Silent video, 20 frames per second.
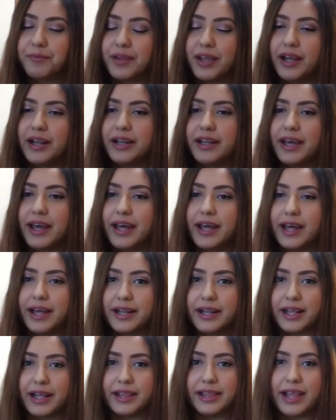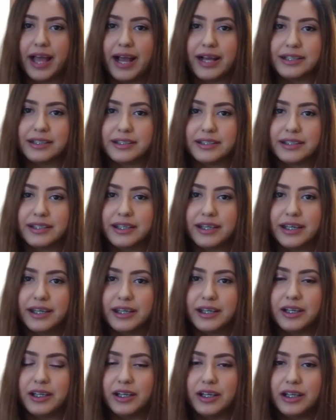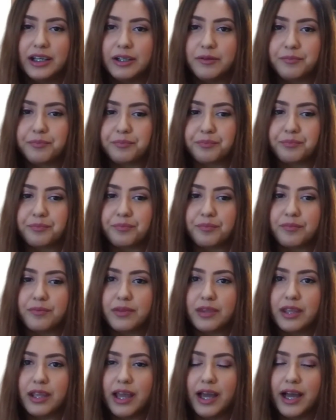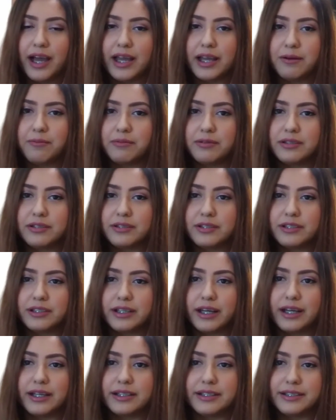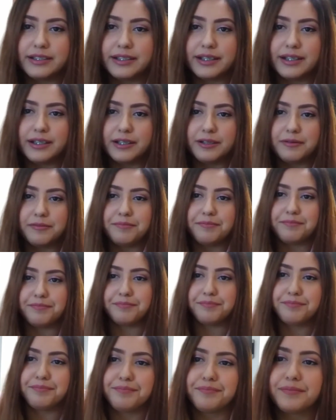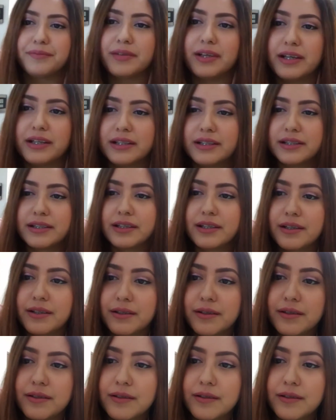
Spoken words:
And then lastly, I would suggest, let's see.